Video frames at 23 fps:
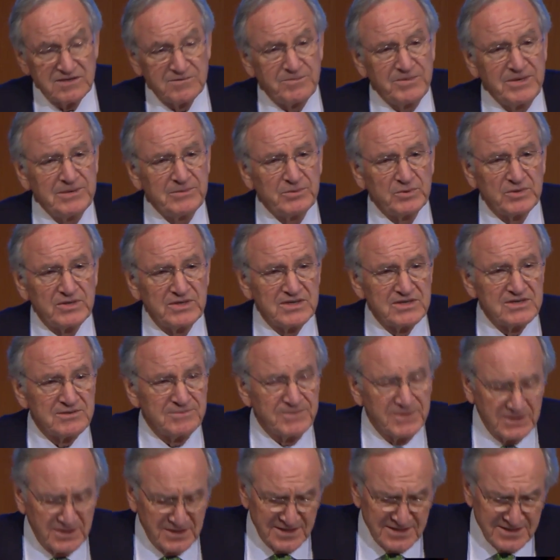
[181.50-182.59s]
of People with
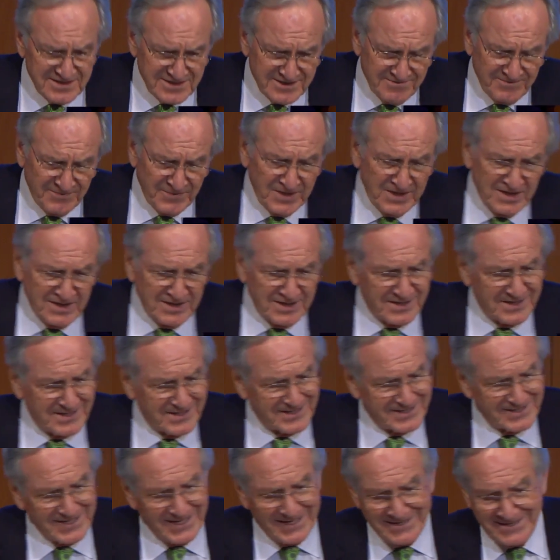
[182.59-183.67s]
Disabilities,
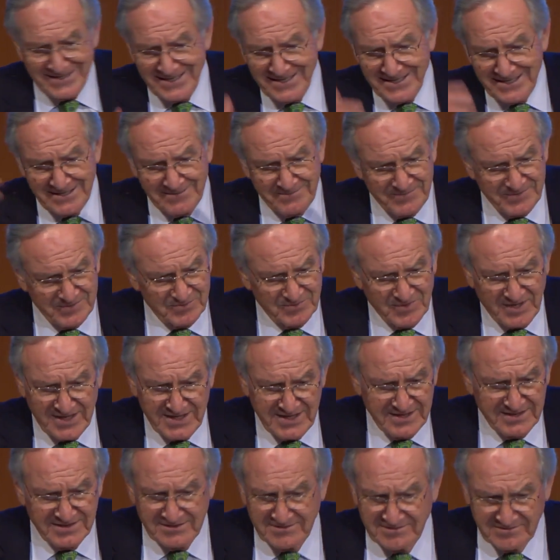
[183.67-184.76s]
got that up and
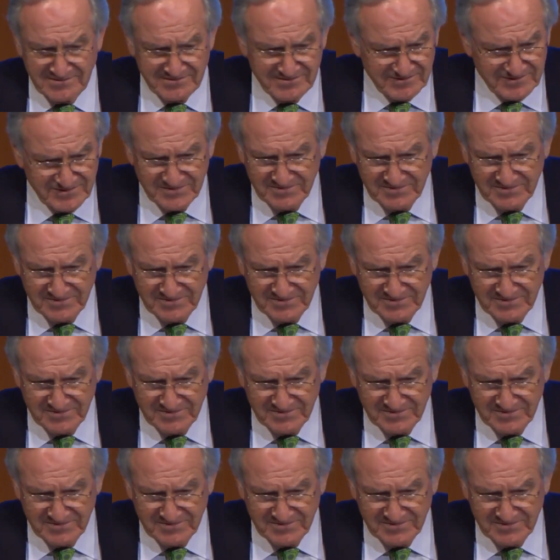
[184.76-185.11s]
running and